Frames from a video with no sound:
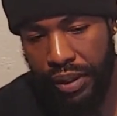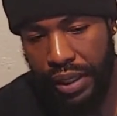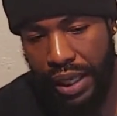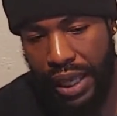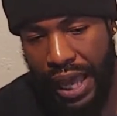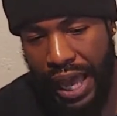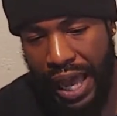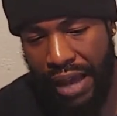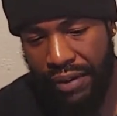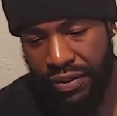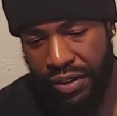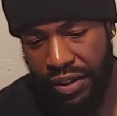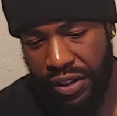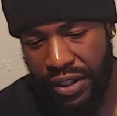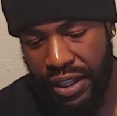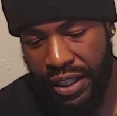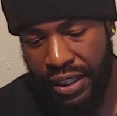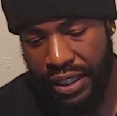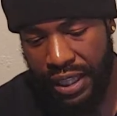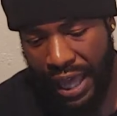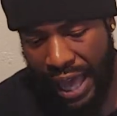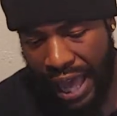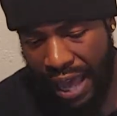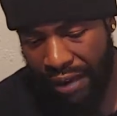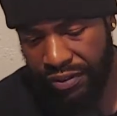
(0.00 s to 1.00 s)
after
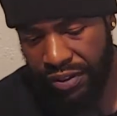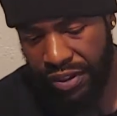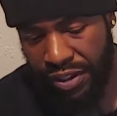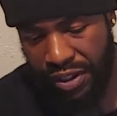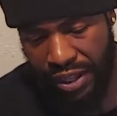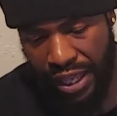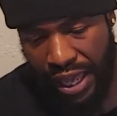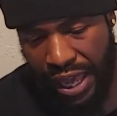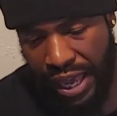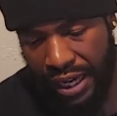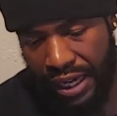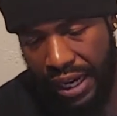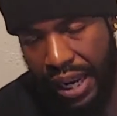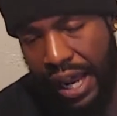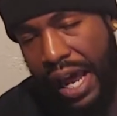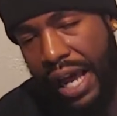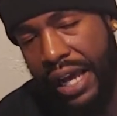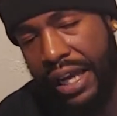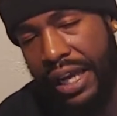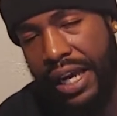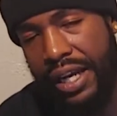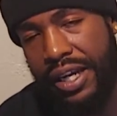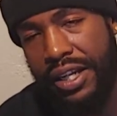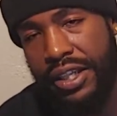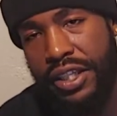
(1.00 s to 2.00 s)
that, I
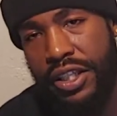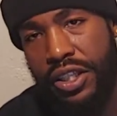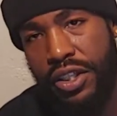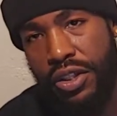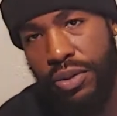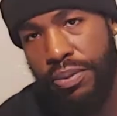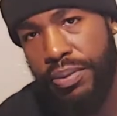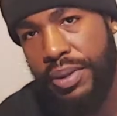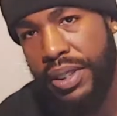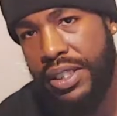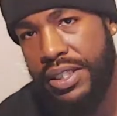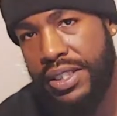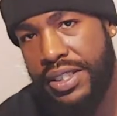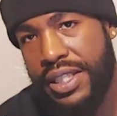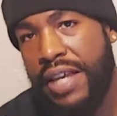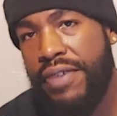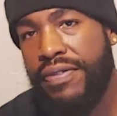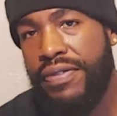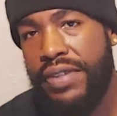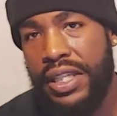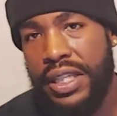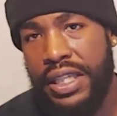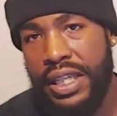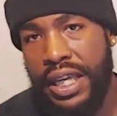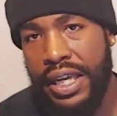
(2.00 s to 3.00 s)
got a
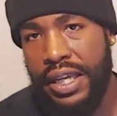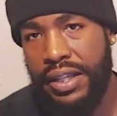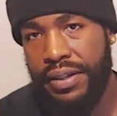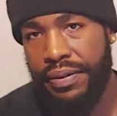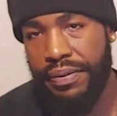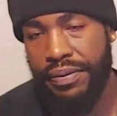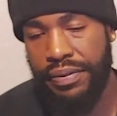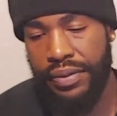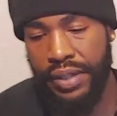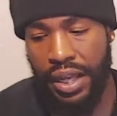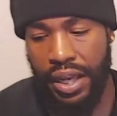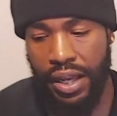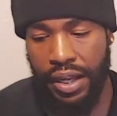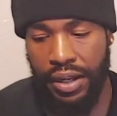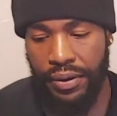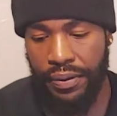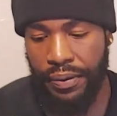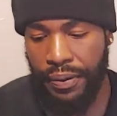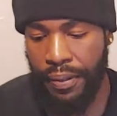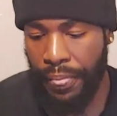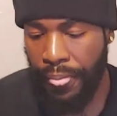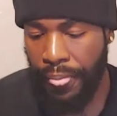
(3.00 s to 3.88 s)
QB78. Now,